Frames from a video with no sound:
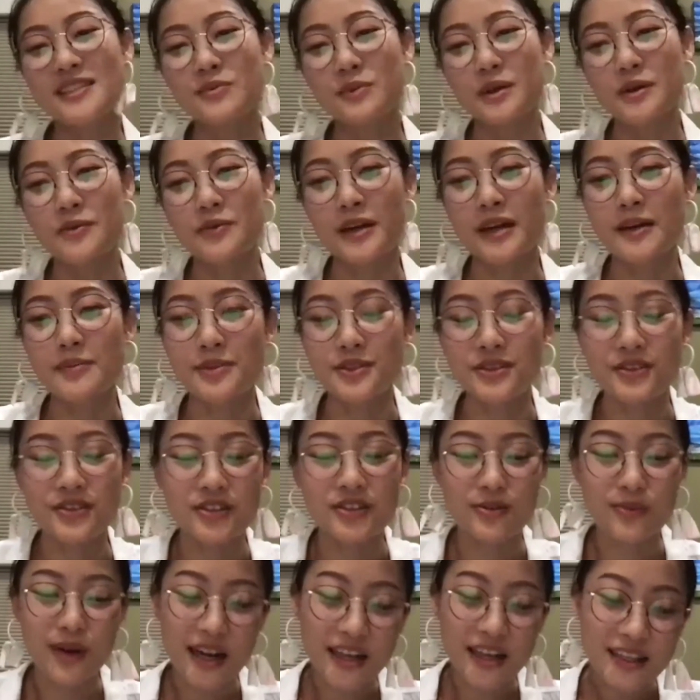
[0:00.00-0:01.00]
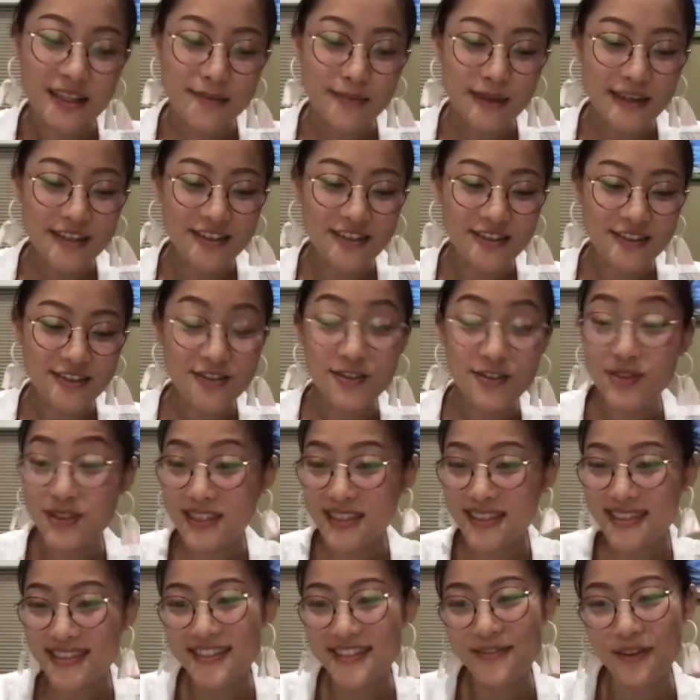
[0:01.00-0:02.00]
and we were able to directly mentor
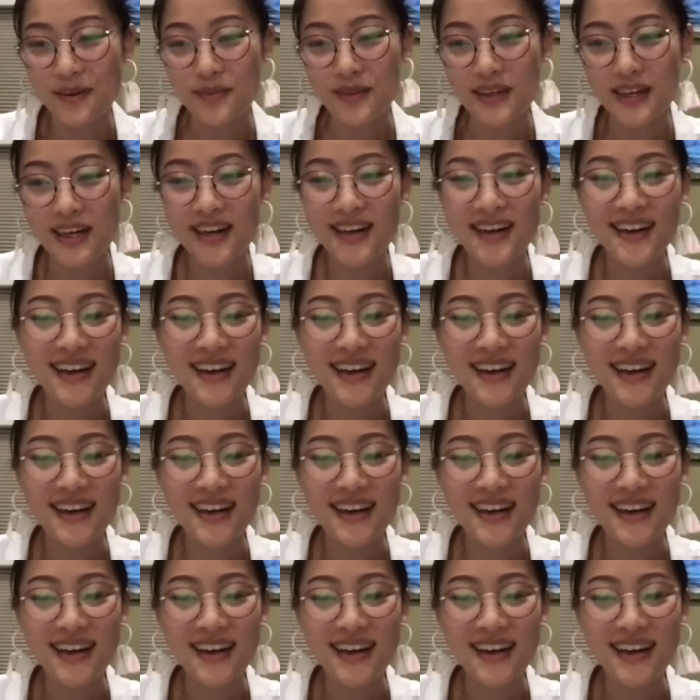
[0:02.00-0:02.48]
students from there.